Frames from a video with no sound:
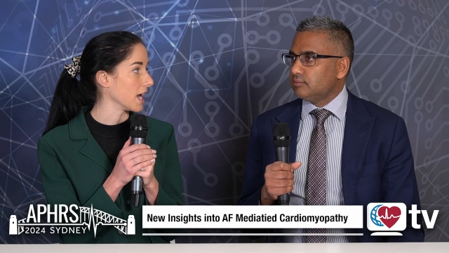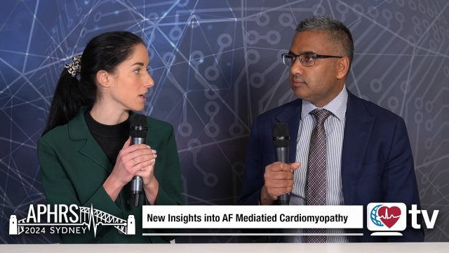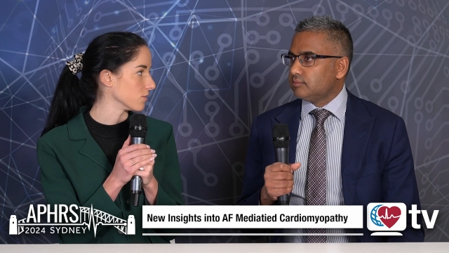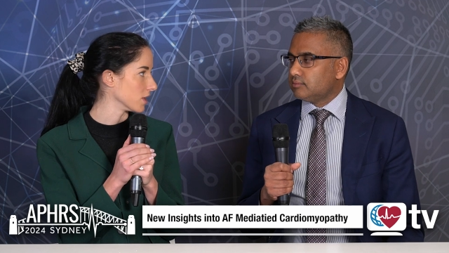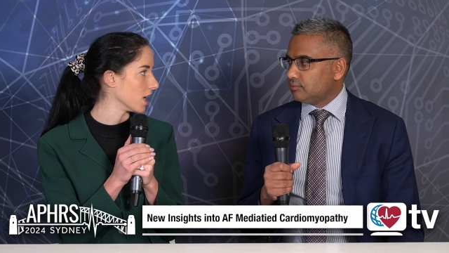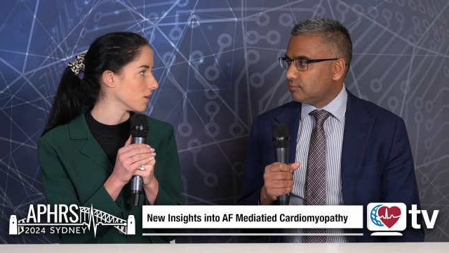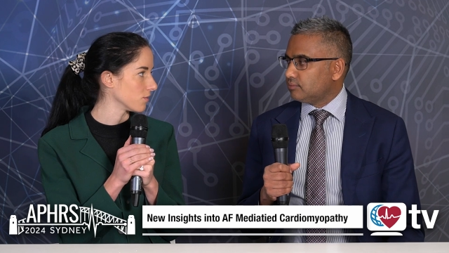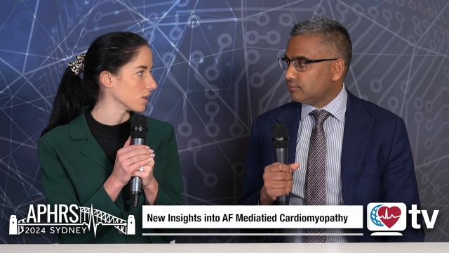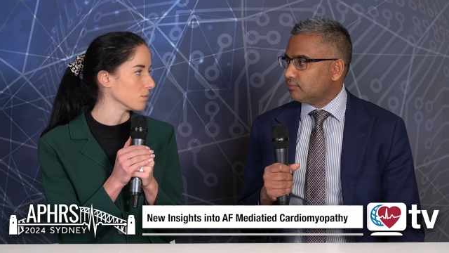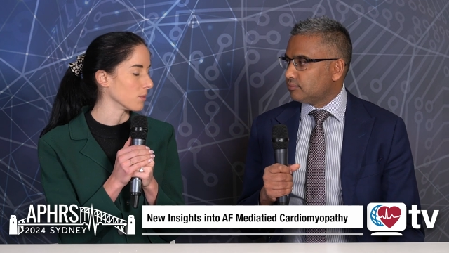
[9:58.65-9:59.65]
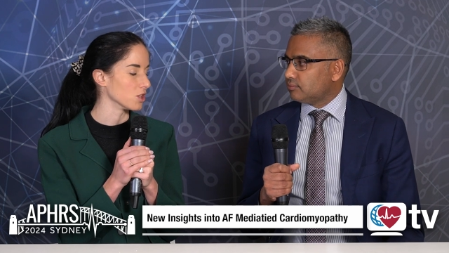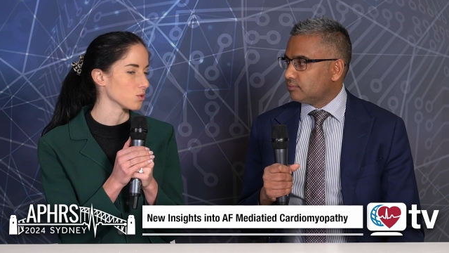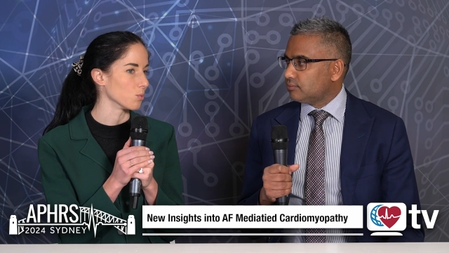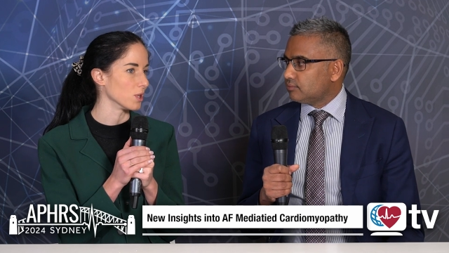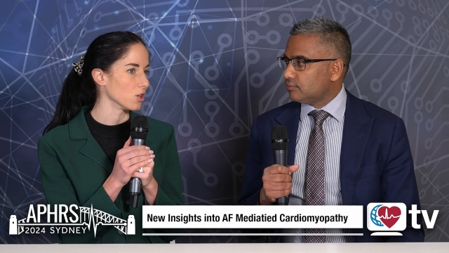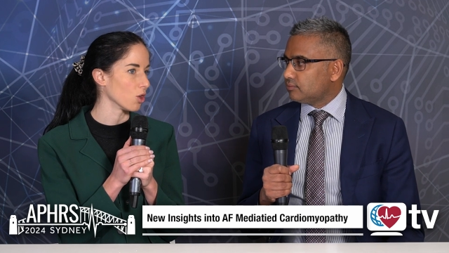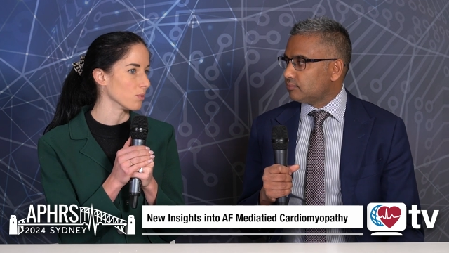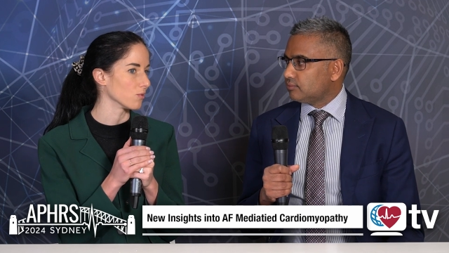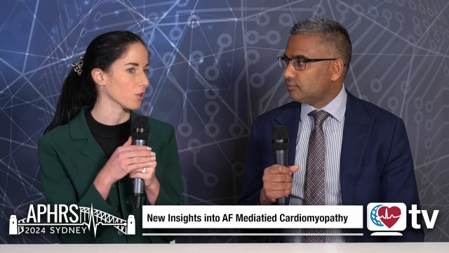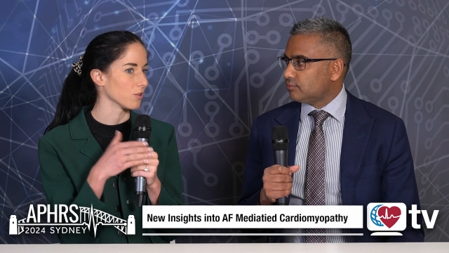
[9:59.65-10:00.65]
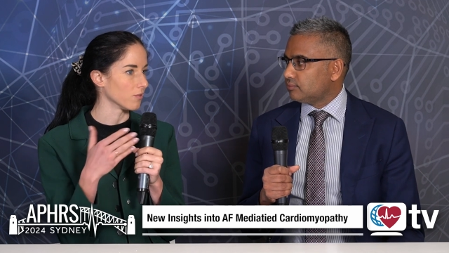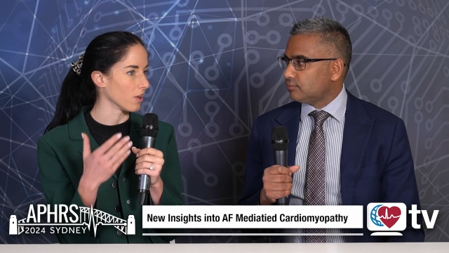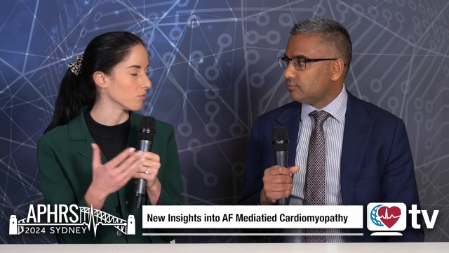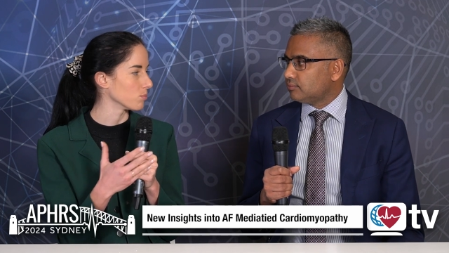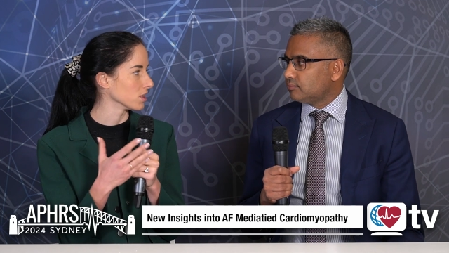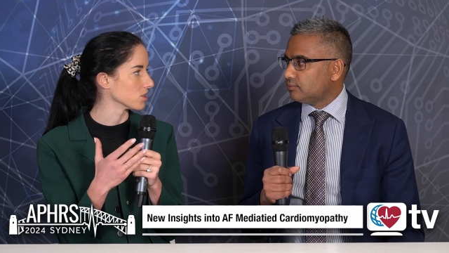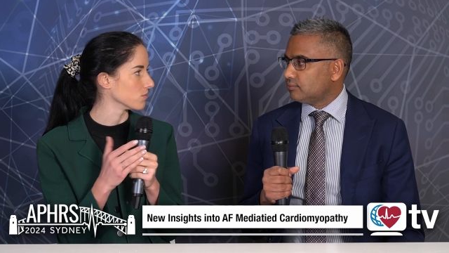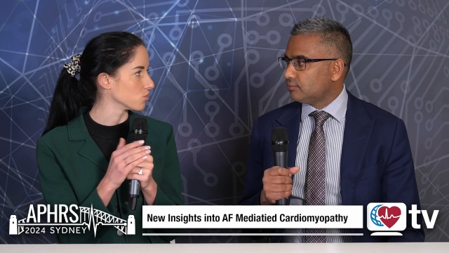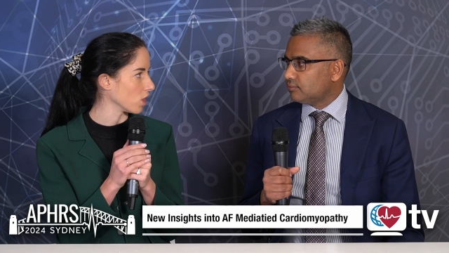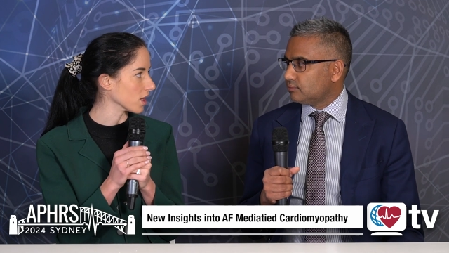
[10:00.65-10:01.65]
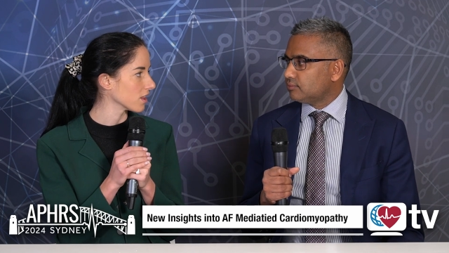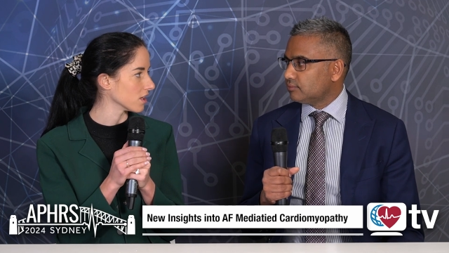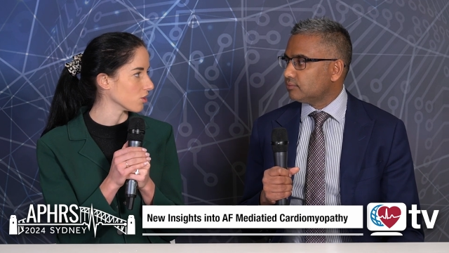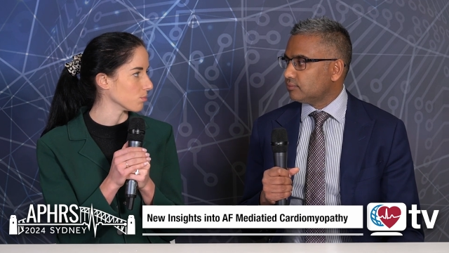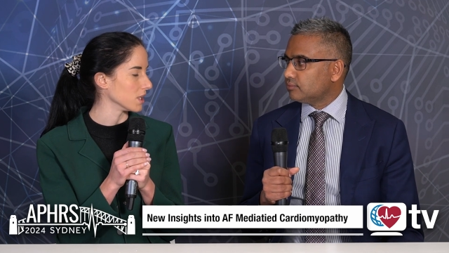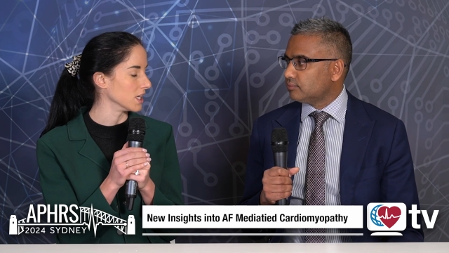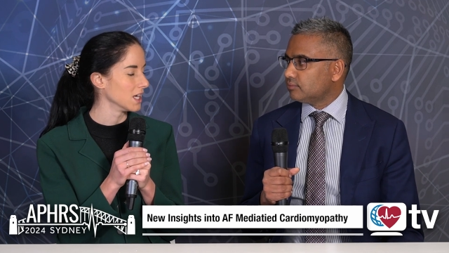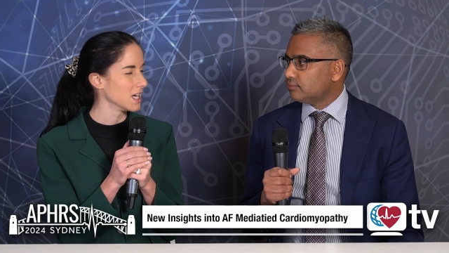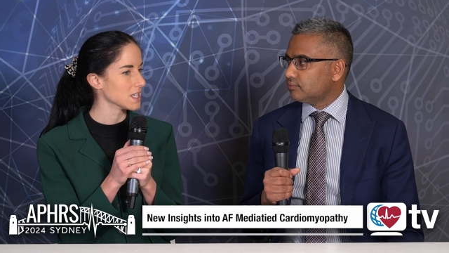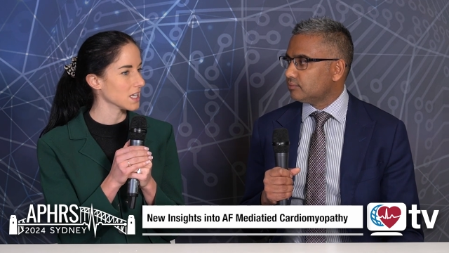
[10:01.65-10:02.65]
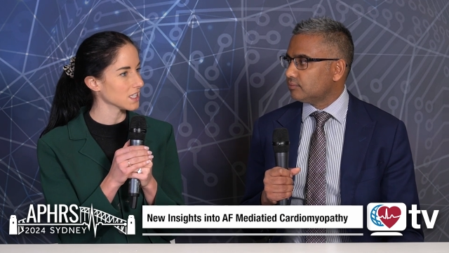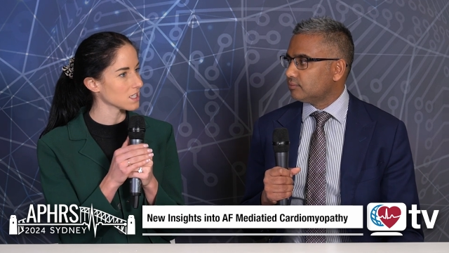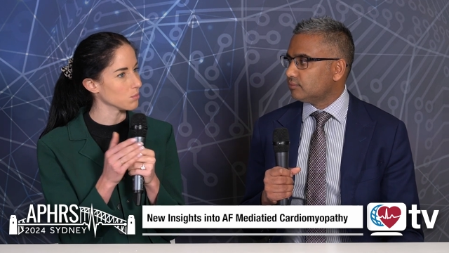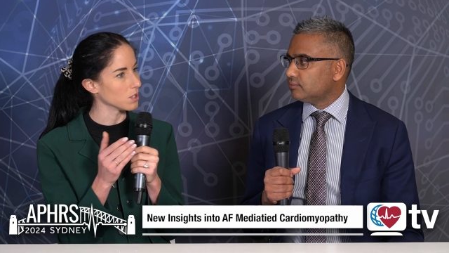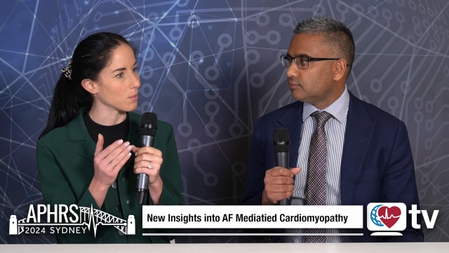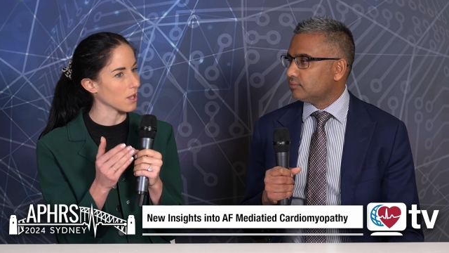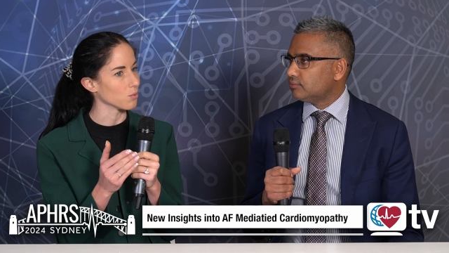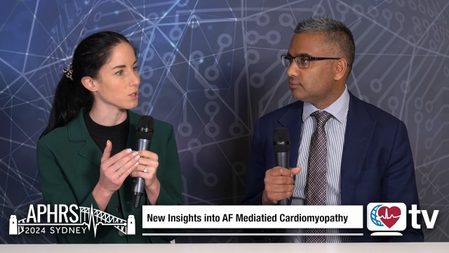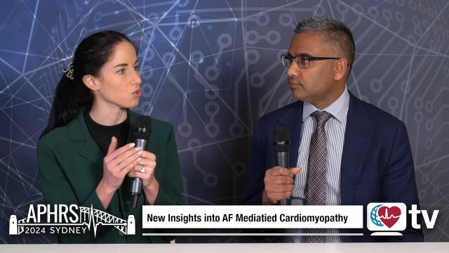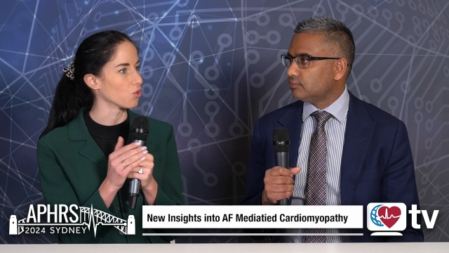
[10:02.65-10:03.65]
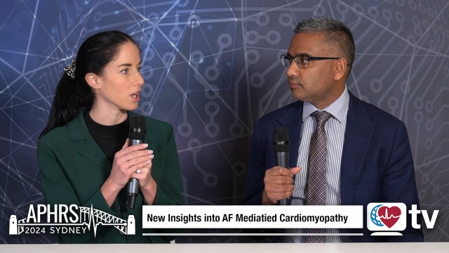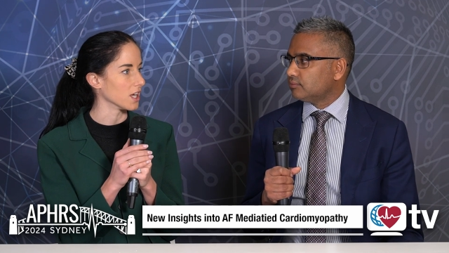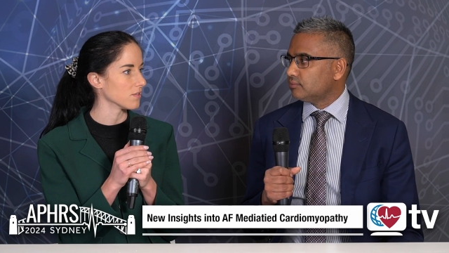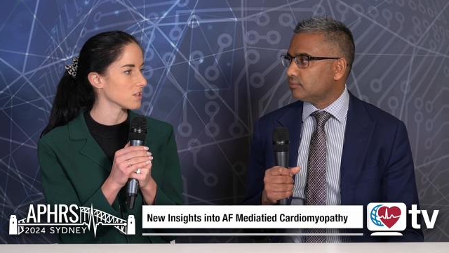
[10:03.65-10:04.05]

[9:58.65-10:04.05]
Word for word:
Speaker 1: and heart failure management, we know we've got the five pillars of drug therapy. Tell us a bit about the Withdraw AF